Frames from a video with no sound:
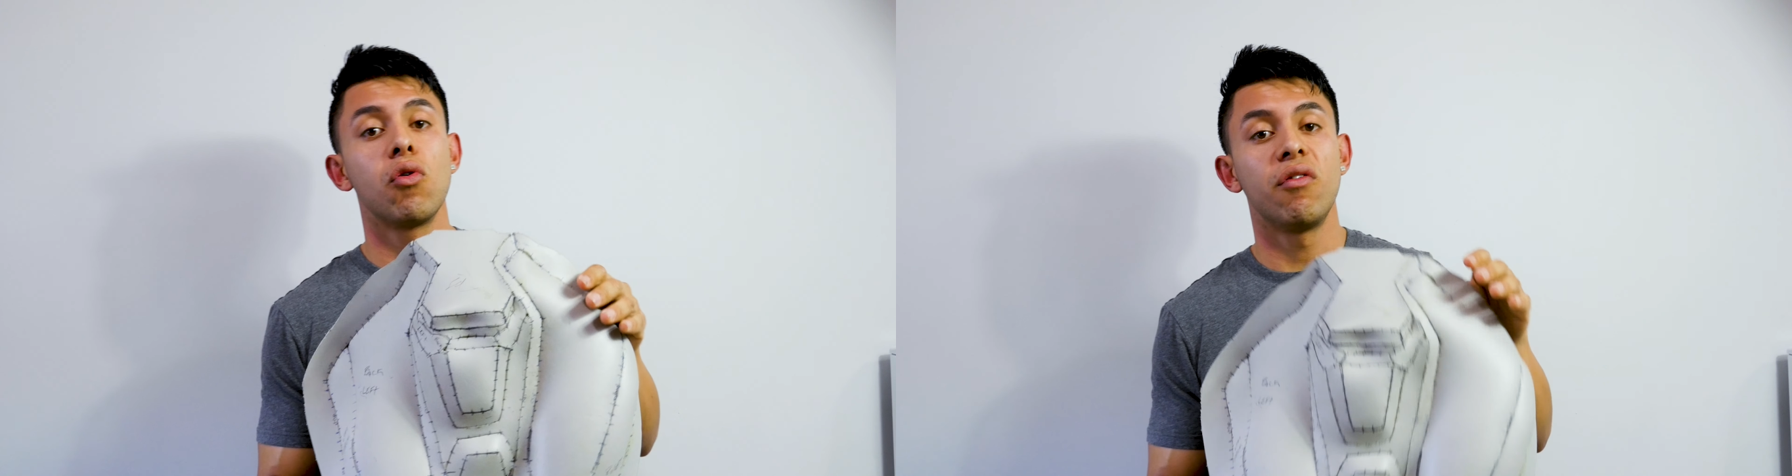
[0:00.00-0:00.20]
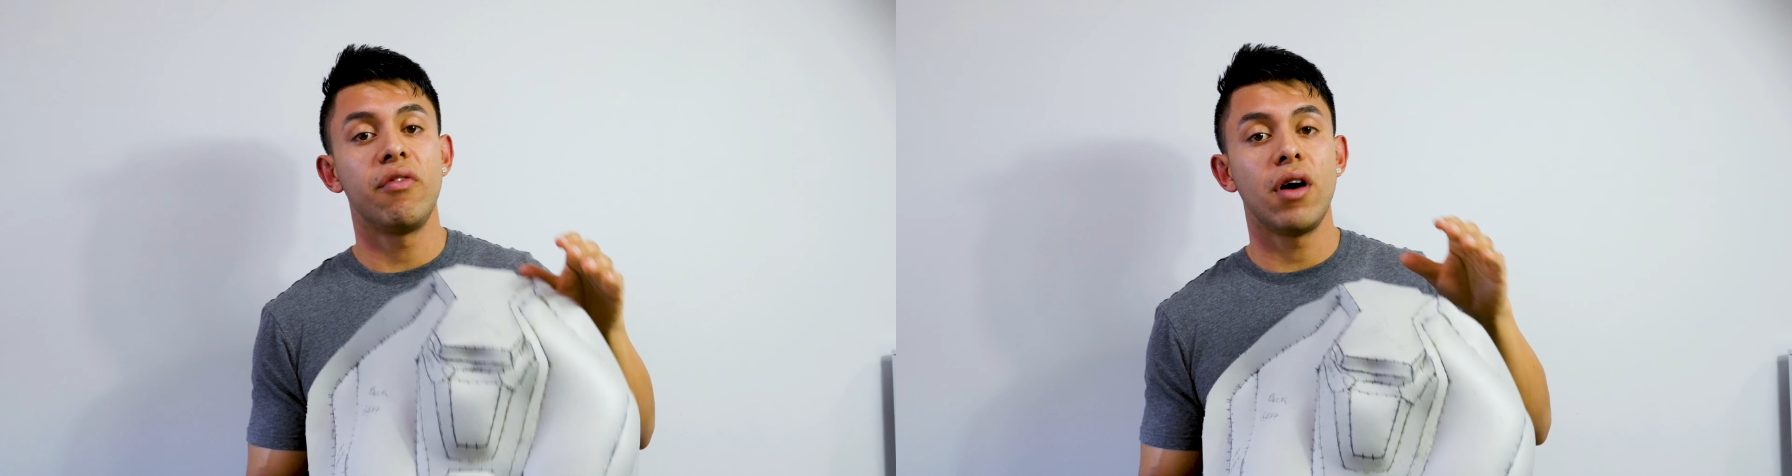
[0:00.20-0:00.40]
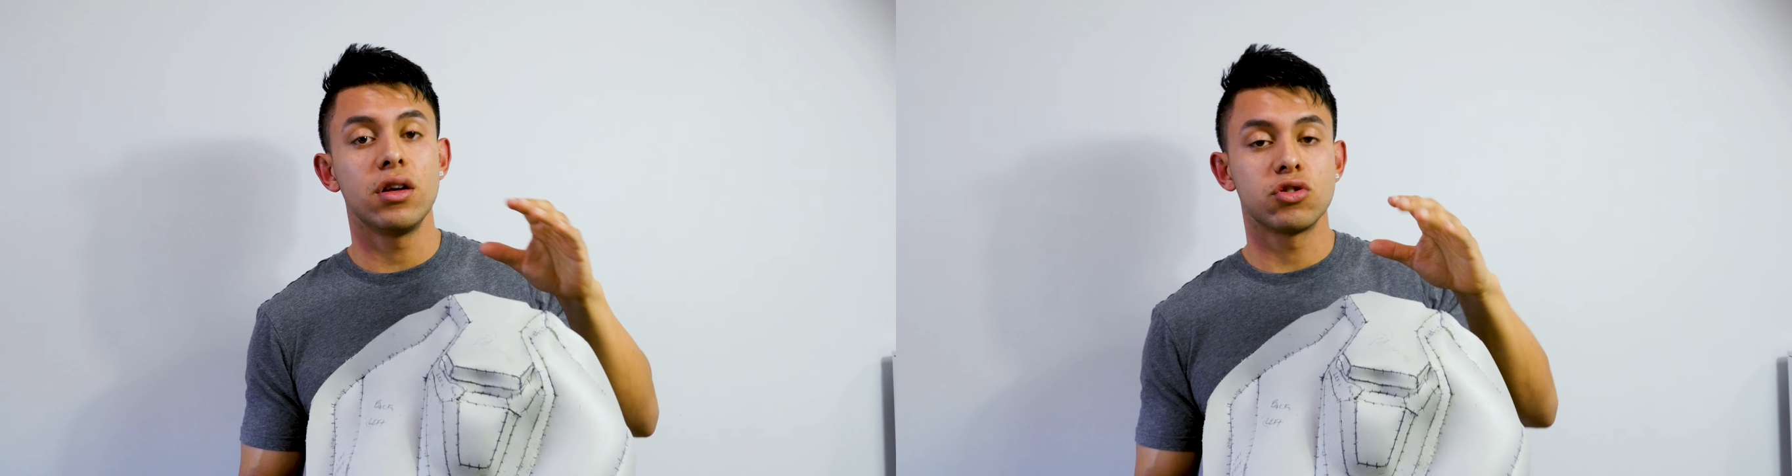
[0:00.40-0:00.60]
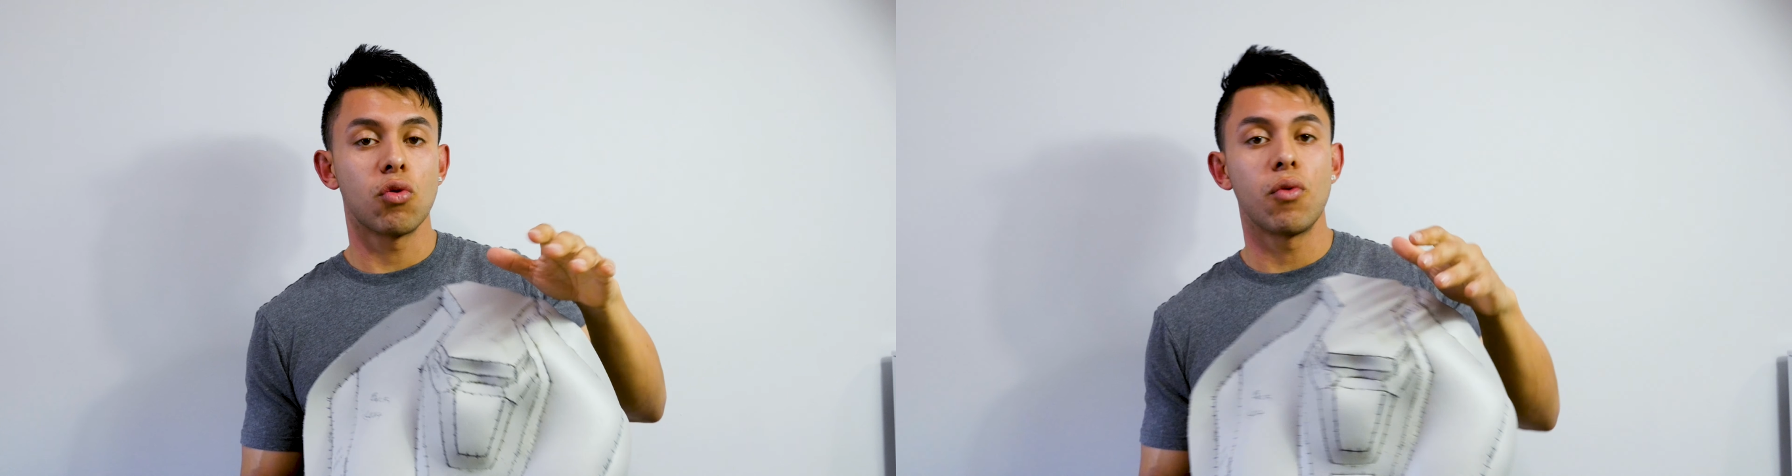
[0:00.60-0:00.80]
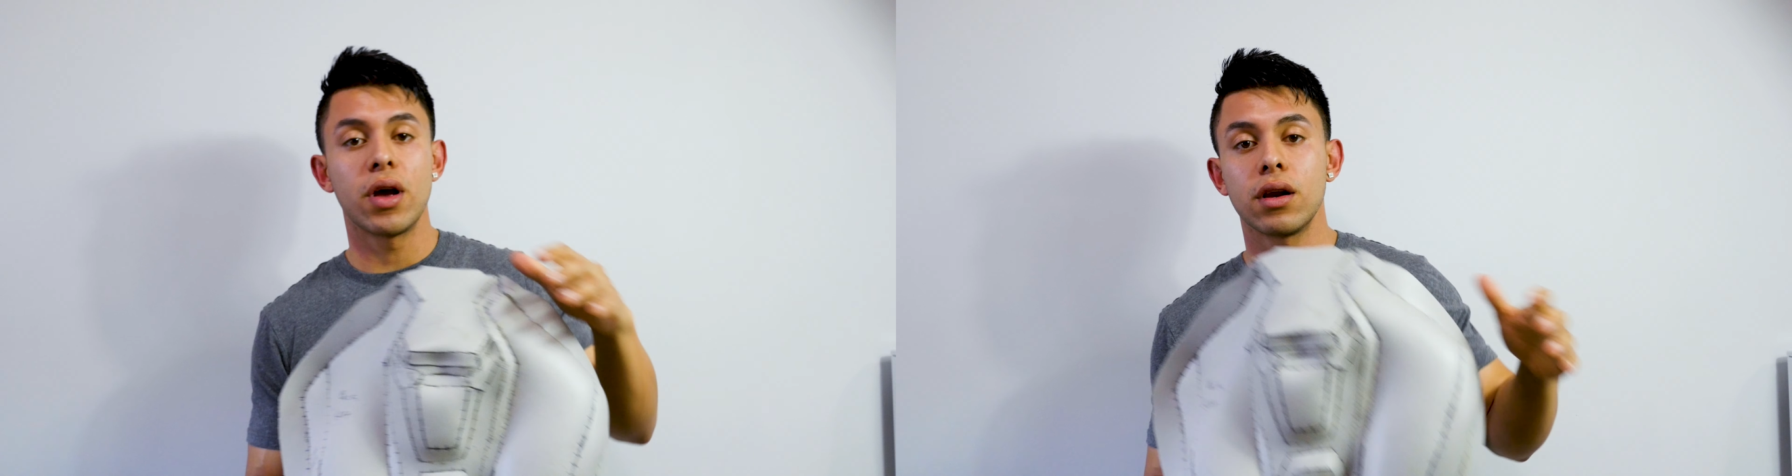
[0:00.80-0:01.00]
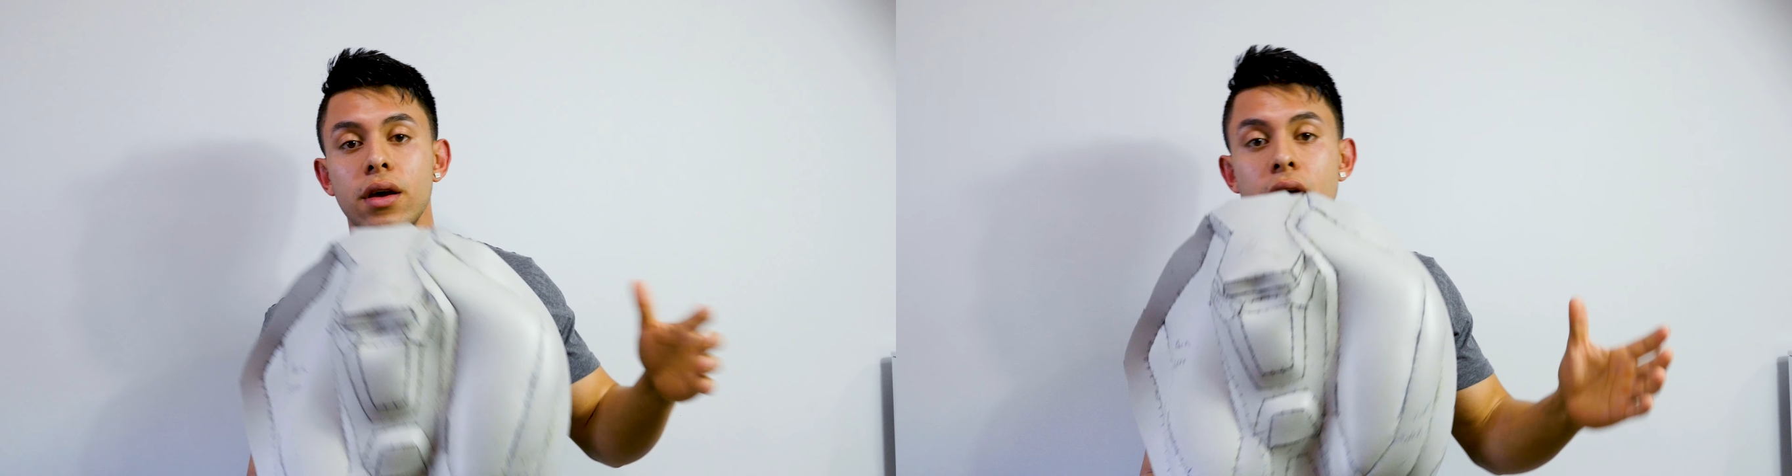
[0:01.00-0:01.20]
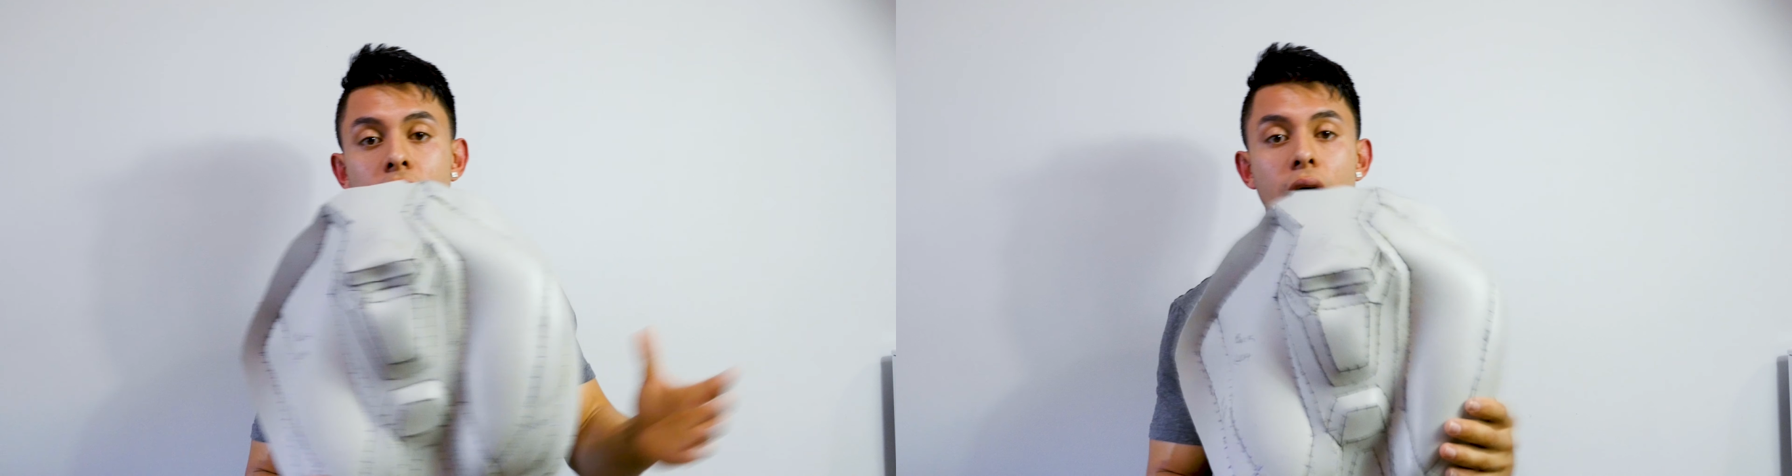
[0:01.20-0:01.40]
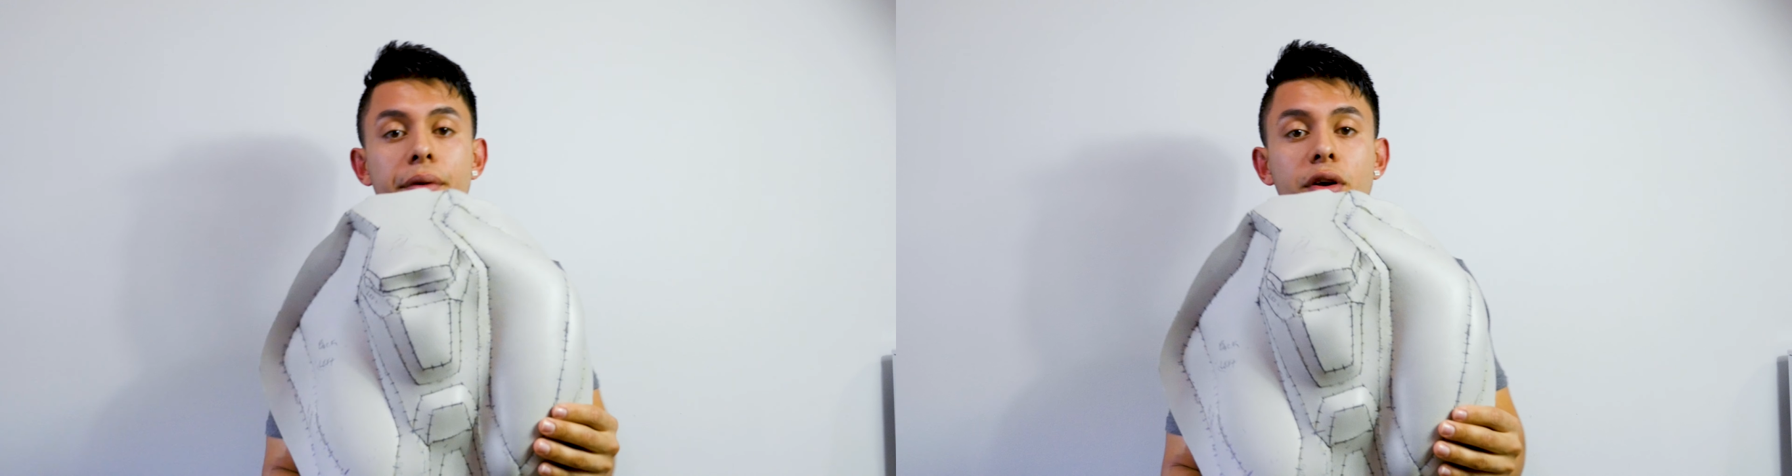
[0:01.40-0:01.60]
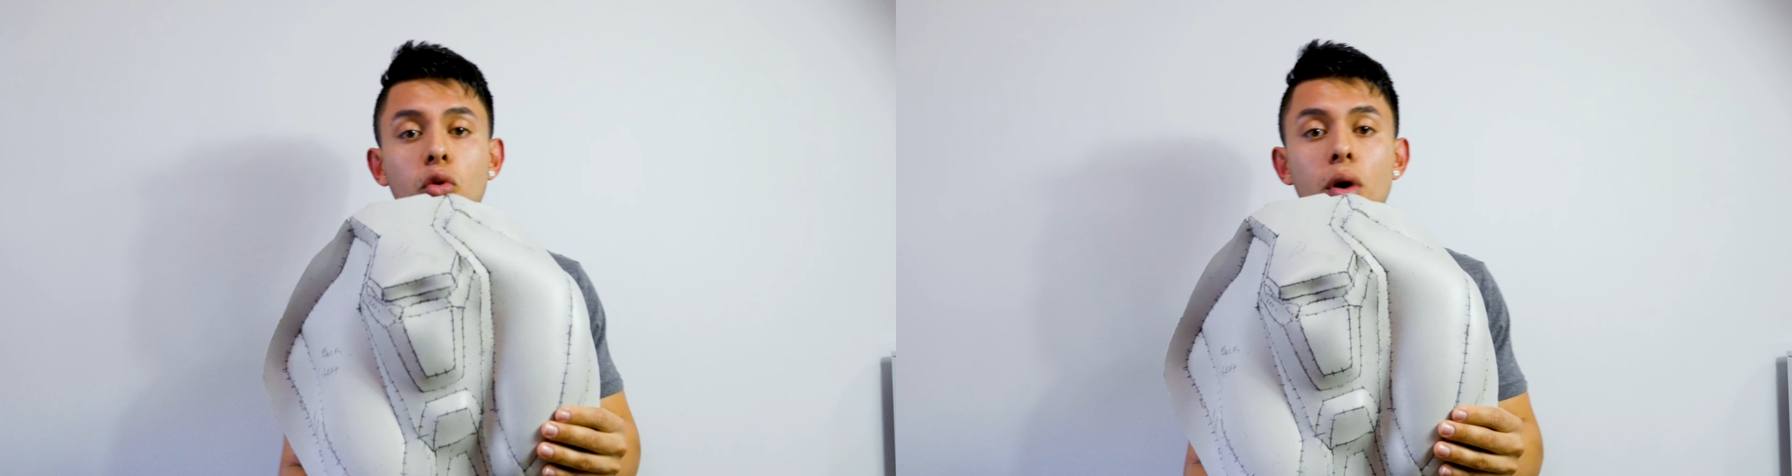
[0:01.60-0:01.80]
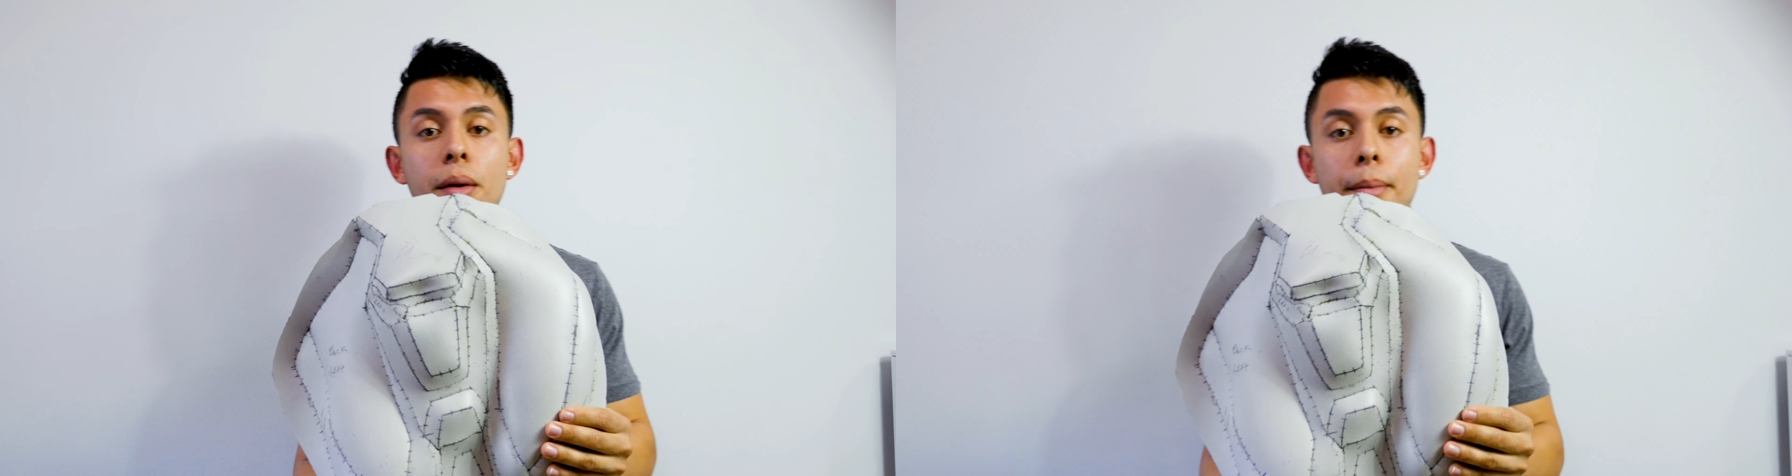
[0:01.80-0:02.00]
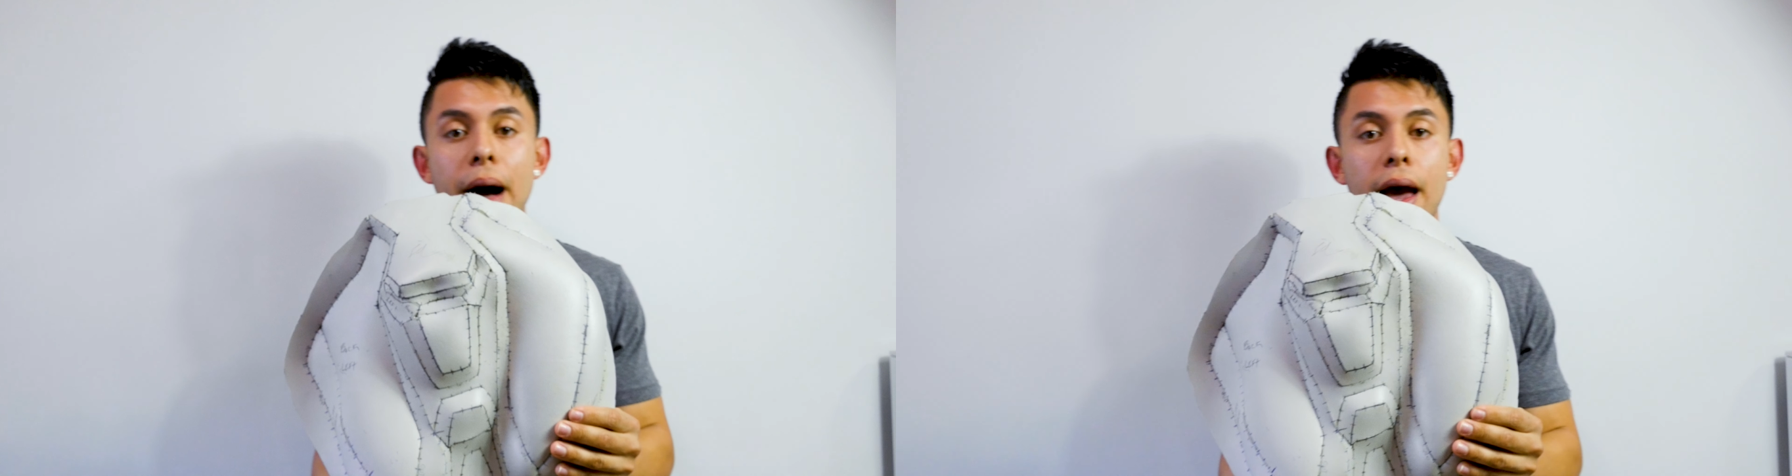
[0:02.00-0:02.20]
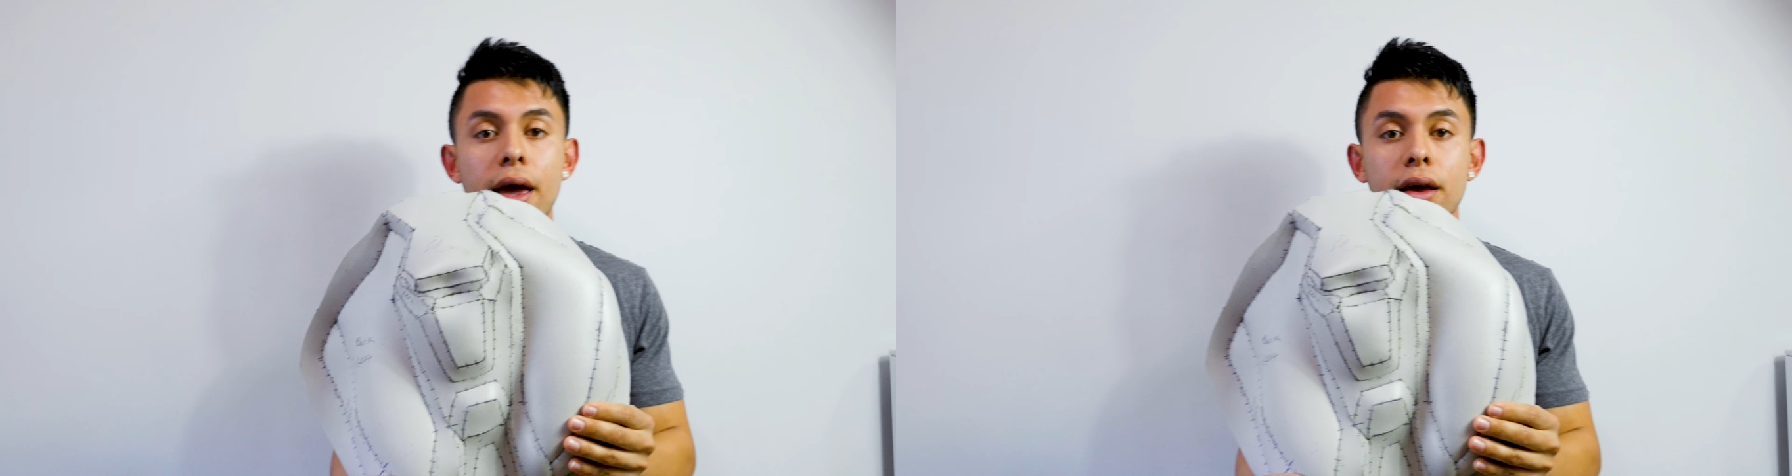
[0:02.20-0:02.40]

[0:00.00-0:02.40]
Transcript: files correctly. Have a good one. Bye.